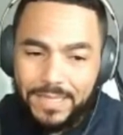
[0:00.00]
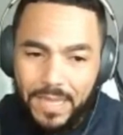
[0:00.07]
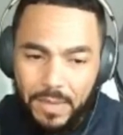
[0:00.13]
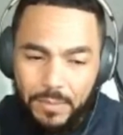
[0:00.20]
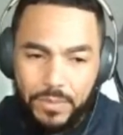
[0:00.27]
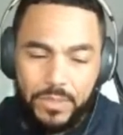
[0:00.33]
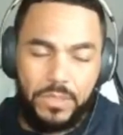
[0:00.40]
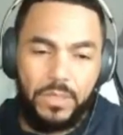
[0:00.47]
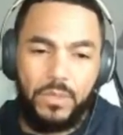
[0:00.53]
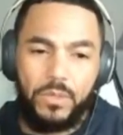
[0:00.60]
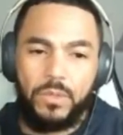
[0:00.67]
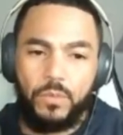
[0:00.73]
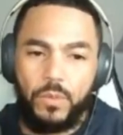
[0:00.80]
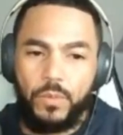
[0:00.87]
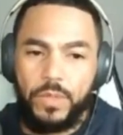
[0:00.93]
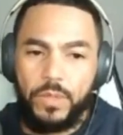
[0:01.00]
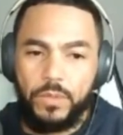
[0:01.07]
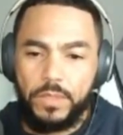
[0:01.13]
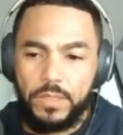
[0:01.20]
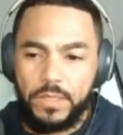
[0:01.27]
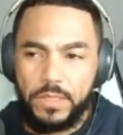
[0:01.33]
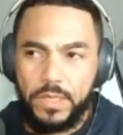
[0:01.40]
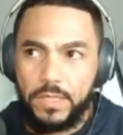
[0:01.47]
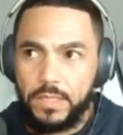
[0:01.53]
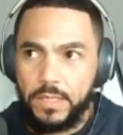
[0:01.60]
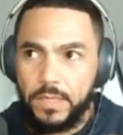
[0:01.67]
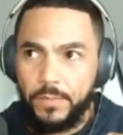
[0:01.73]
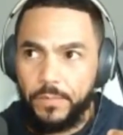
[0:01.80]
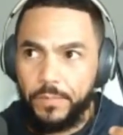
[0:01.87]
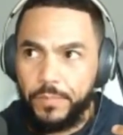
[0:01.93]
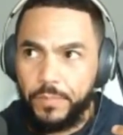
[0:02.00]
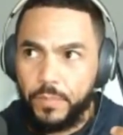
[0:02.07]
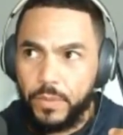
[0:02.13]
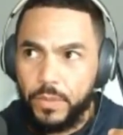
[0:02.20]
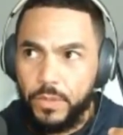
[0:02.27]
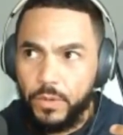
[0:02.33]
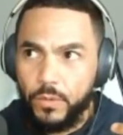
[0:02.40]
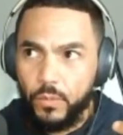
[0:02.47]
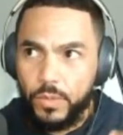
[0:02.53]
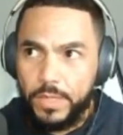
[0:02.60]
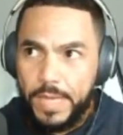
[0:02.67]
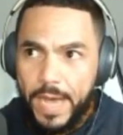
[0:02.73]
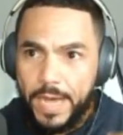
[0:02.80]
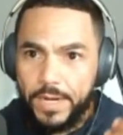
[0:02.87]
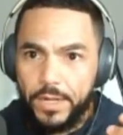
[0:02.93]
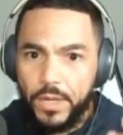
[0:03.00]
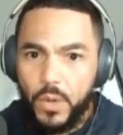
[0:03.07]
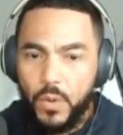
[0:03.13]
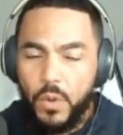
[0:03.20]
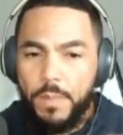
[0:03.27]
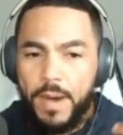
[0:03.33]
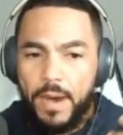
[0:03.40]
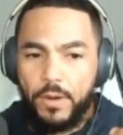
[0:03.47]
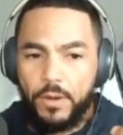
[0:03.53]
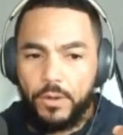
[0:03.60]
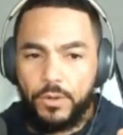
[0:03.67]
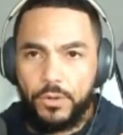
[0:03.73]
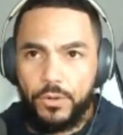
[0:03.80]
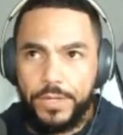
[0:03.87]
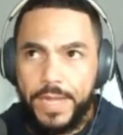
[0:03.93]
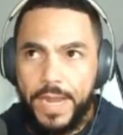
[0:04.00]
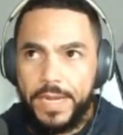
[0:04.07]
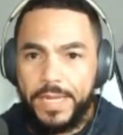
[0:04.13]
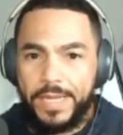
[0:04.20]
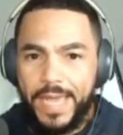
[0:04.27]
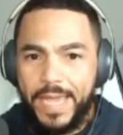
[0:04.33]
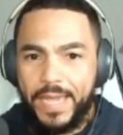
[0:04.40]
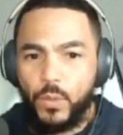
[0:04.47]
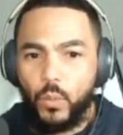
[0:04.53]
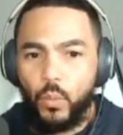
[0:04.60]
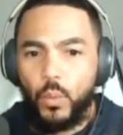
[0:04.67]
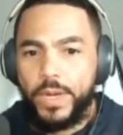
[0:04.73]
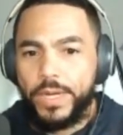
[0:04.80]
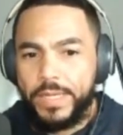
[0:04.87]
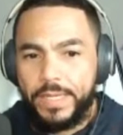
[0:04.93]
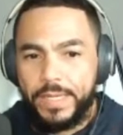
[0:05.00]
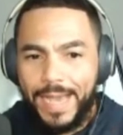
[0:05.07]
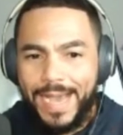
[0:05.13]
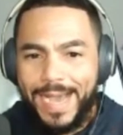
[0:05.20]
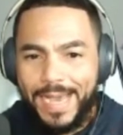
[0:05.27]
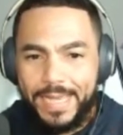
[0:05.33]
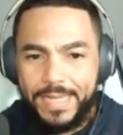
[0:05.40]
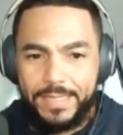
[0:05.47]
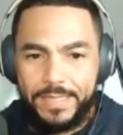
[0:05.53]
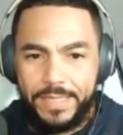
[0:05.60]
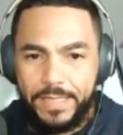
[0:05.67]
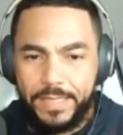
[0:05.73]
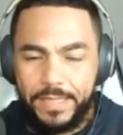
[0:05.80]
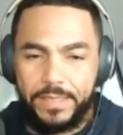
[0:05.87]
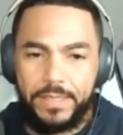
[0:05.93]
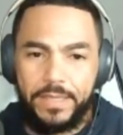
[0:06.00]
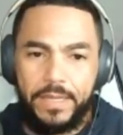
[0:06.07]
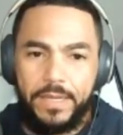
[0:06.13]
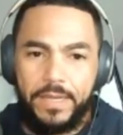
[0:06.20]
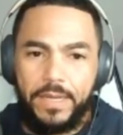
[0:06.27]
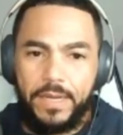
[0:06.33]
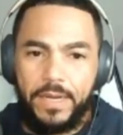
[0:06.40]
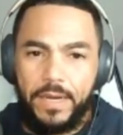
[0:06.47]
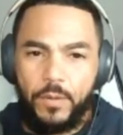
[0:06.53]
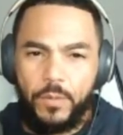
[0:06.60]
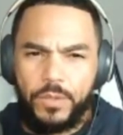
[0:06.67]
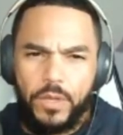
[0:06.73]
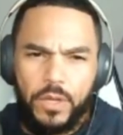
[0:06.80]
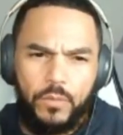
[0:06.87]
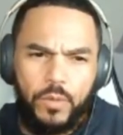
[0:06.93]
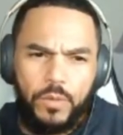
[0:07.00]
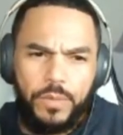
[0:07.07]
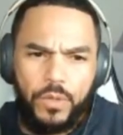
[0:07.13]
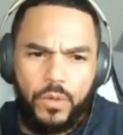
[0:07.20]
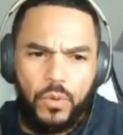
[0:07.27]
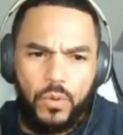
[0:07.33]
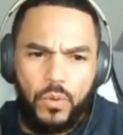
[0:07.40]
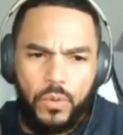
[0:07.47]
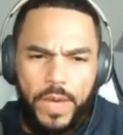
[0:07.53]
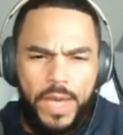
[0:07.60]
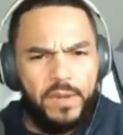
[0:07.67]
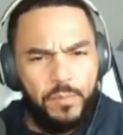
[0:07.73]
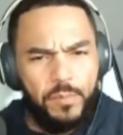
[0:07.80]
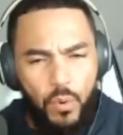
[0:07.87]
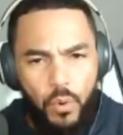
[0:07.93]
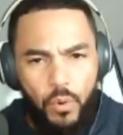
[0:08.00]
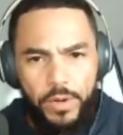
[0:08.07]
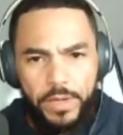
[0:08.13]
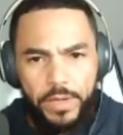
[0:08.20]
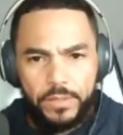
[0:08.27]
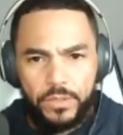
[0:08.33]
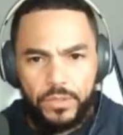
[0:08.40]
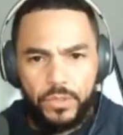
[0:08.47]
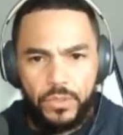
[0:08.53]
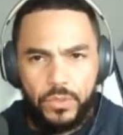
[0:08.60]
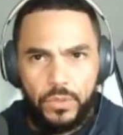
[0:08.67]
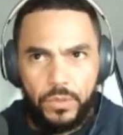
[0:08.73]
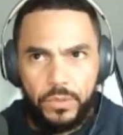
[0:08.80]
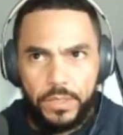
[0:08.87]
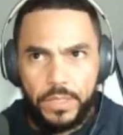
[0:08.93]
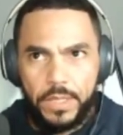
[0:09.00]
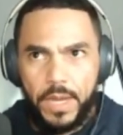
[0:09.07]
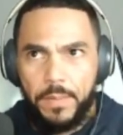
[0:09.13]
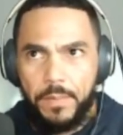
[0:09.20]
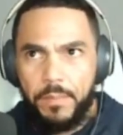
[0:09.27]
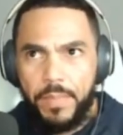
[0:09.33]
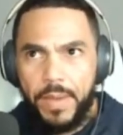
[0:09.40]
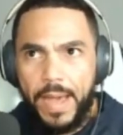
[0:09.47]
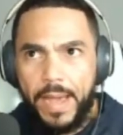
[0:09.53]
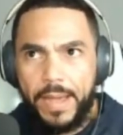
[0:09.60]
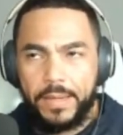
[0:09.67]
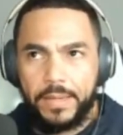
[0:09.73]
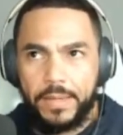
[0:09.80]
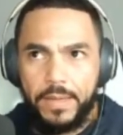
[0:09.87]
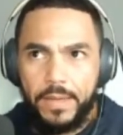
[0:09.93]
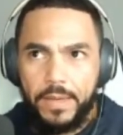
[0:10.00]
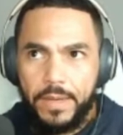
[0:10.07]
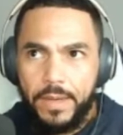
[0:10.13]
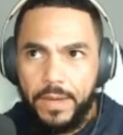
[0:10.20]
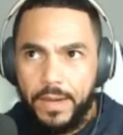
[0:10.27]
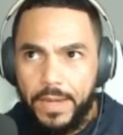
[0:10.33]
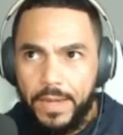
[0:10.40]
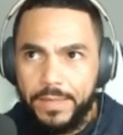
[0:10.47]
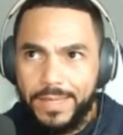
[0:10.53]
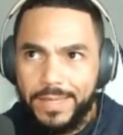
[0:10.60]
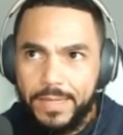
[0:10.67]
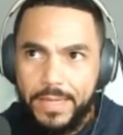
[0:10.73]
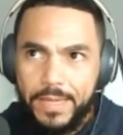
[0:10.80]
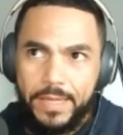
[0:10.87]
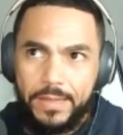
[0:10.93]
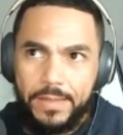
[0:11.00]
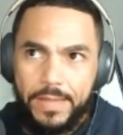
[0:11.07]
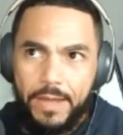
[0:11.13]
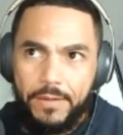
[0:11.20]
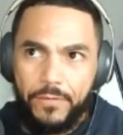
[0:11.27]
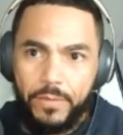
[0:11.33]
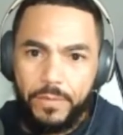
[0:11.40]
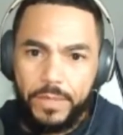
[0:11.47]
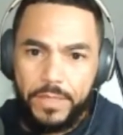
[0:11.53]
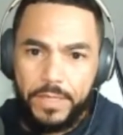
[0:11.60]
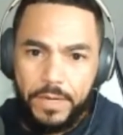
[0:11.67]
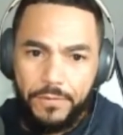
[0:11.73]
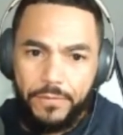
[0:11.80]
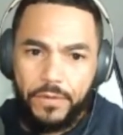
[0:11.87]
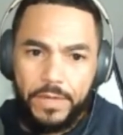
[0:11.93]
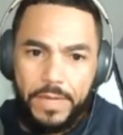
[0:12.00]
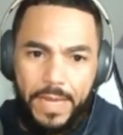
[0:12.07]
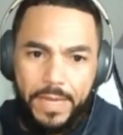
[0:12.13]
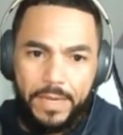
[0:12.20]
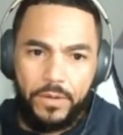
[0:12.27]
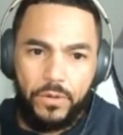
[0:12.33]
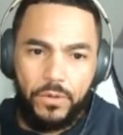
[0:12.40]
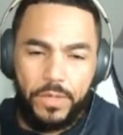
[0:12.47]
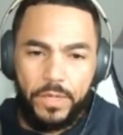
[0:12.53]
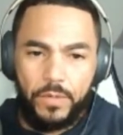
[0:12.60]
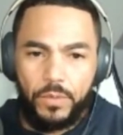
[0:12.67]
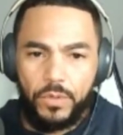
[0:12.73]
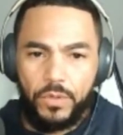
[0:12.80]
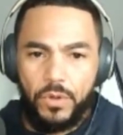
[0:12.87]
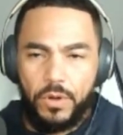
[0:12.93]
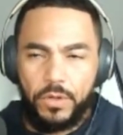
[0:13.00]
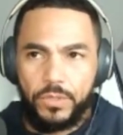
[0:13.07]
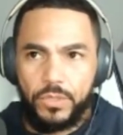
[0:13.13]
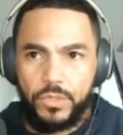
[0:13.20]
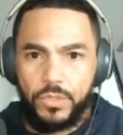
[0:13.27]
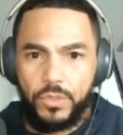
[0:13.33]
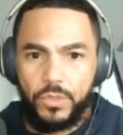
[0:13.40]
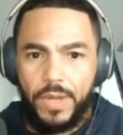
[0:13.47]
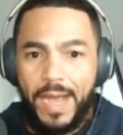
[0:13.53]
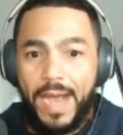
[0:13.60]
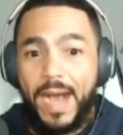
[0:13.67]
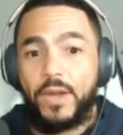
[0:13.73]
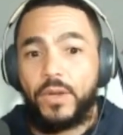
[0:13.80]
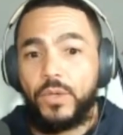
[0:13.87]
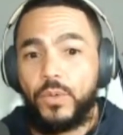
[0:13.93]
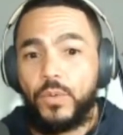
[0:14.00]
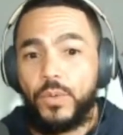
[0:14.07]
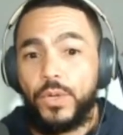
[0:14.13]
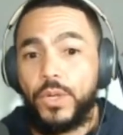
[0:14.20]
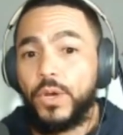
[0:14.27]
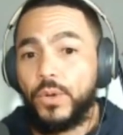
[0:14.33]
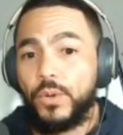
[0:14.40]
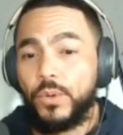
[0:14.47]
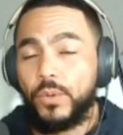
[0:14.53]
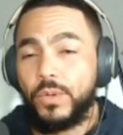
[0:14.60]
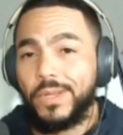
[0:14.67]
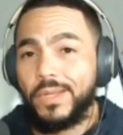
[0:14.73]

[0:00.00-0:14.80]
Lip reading: episode when we were discussing, really how to go about creating a winning idea. We thought it would be cool and important to come back and then hit that from a different angle in regards to how do you know